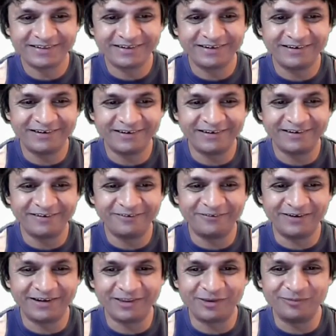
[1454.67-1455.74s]

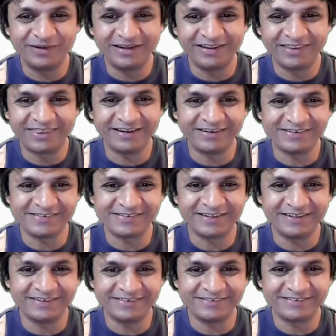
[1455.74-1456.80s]
One of the bigger things
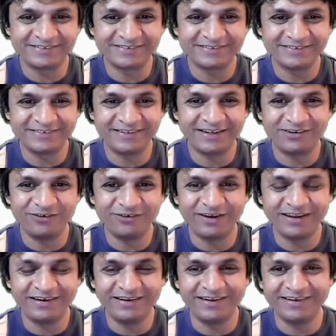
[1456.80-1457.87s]
is that you
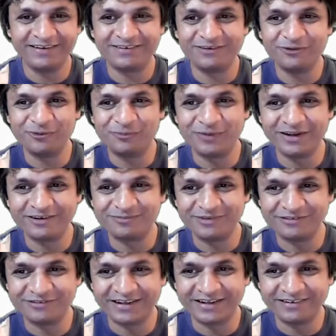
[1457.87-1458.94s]
can edit your
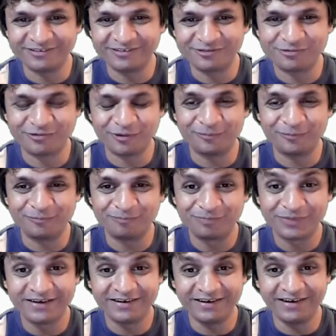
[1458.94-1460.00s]
PHP files from
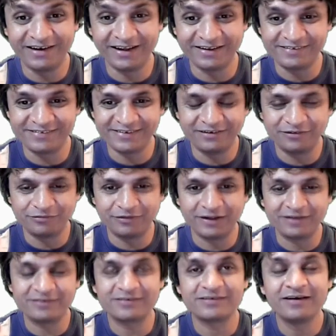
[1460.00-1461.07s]
a nice
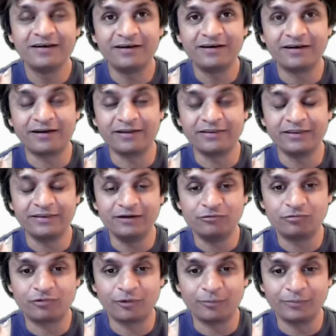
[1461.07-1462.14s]
interface rather than
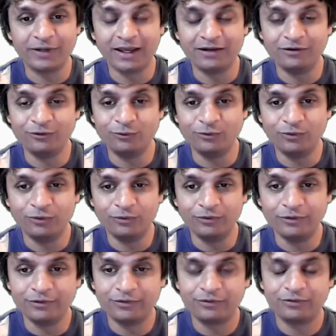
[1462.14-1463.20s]
from Nano
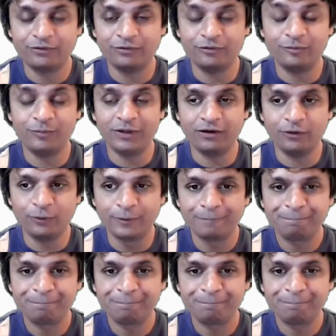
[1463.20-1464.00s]
or Pico.